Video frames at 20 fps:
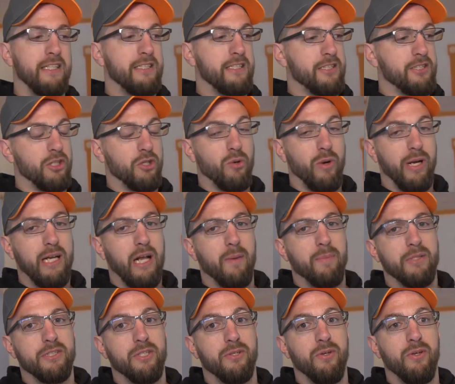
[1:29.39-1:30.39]
It's just a great
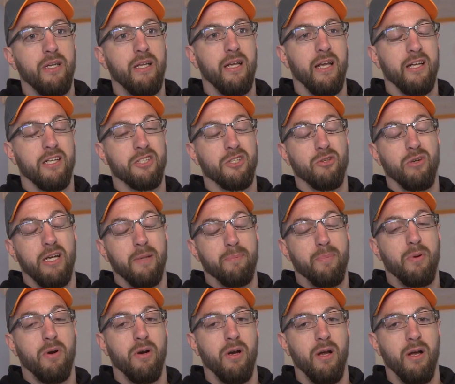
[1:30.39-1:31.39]
opportunity and it's a great
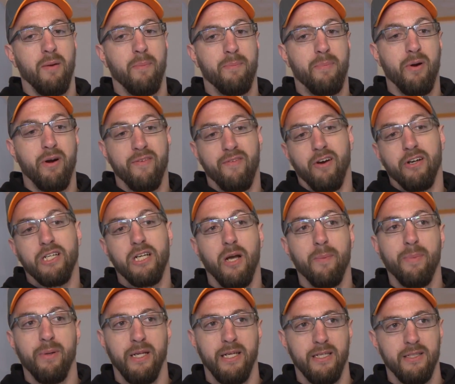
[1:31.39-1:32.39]
part, uh, part of our
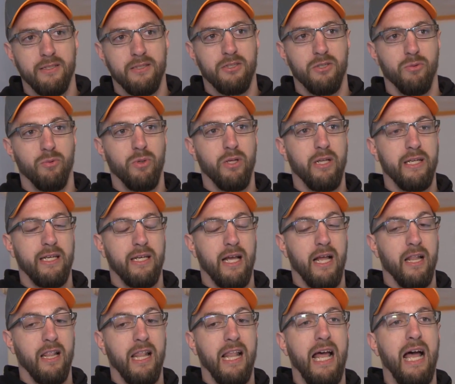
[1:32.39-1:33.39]
company to really
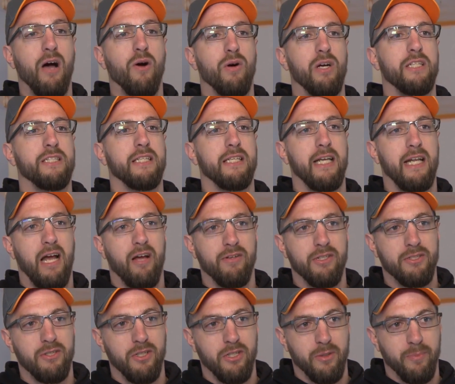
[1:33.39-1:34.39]
allow us to get out
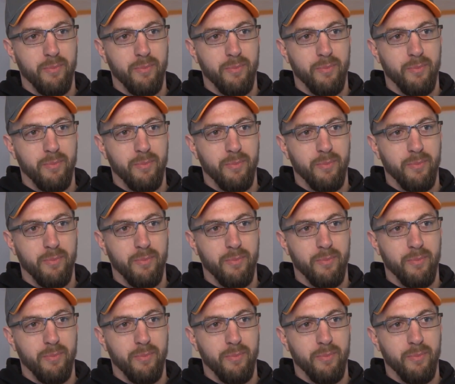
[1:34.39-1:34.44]
into the